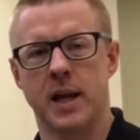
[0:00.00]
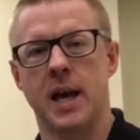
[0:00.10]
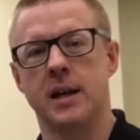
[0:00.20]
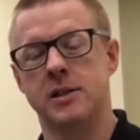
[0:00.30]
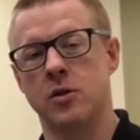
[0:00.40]

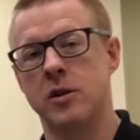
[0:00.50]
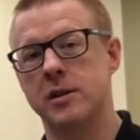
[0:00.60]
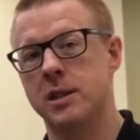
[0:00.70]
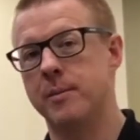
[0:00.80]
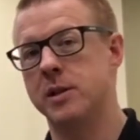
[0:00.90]
And as long as
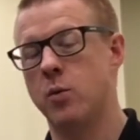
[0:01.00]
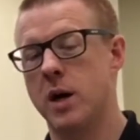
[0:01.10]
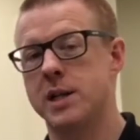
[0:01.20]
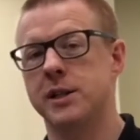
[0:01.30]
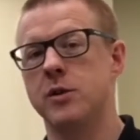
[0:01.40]
somebody's
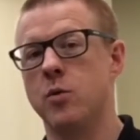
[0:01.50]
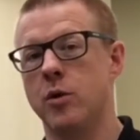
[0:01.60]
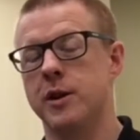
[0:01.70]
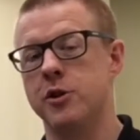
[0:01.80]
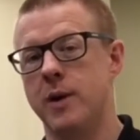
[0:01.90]
watching you
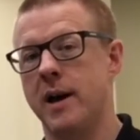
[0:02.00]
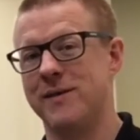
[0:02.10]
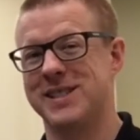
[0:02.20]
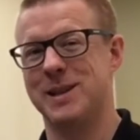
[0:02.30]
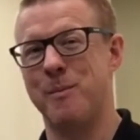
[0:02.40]
or that you
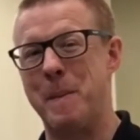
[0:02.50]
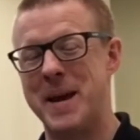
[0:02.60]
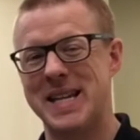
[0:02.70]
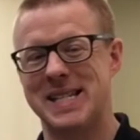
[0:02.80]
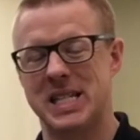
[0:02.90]
have some
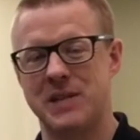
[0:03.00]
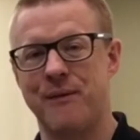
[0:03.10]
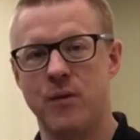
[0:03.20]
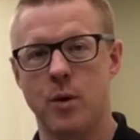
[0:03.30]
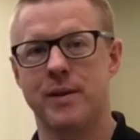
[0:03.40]
basis
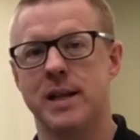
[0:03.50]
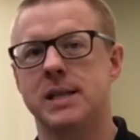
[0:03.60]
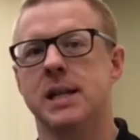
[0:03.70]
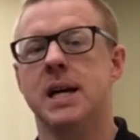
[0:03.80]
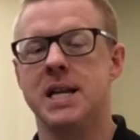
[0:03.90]
for this,